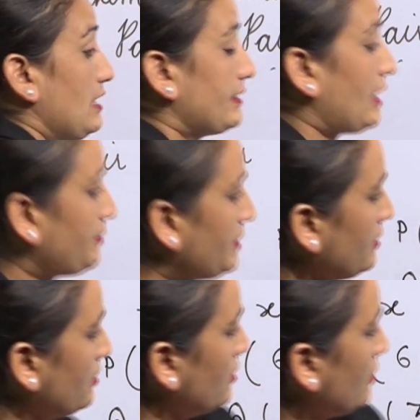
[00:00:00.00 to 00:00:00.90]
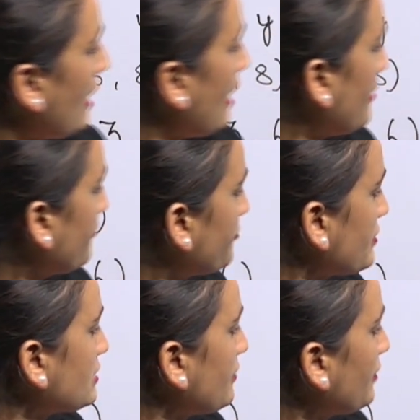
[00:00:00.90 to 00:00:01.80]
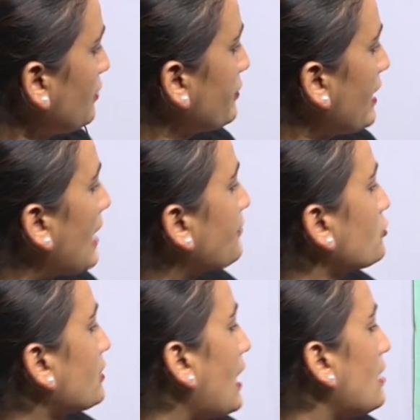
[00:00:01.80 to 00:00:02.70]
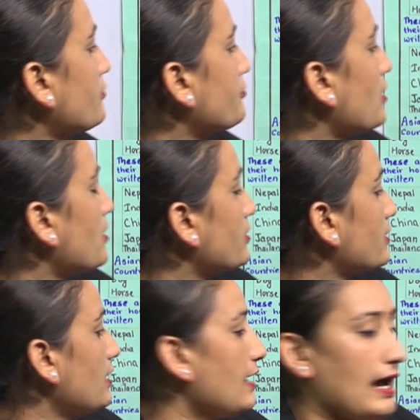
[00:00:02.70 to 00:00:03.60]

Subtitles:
That means first of all we have to count for the